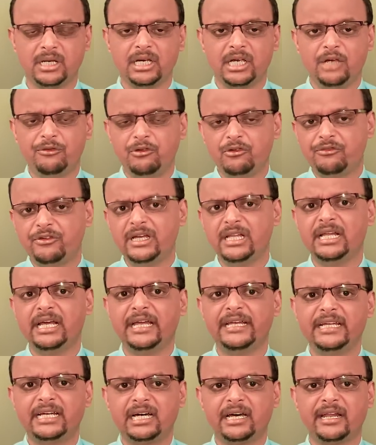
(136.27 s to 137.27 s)
If you feel
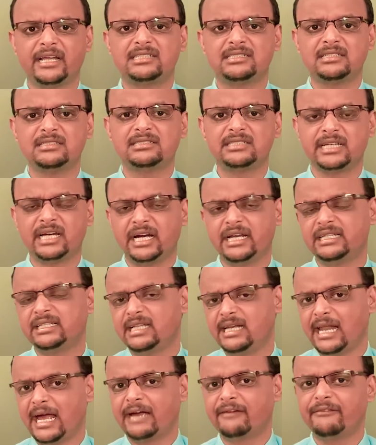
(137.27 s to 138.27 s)
any corrections regarding the
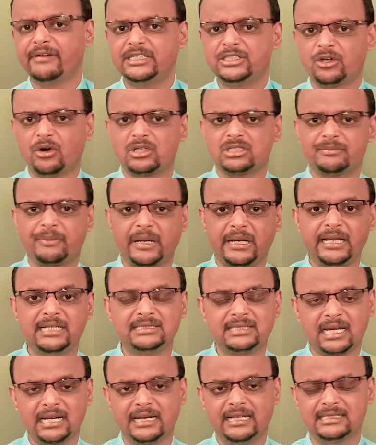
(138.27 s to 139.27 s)
language or
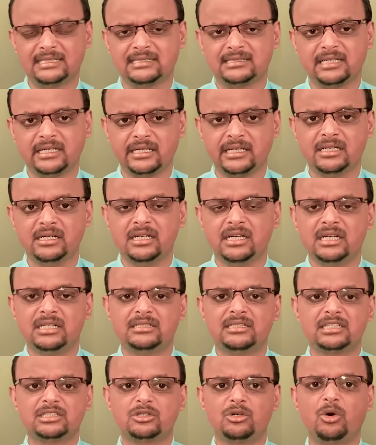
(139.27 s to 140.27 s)
spellings are necessary,
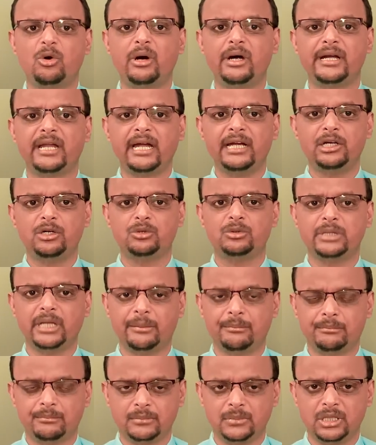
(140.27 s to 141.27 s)
just go ahead and do
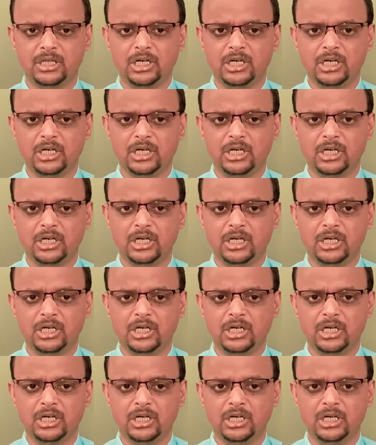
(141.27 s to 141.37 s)
them.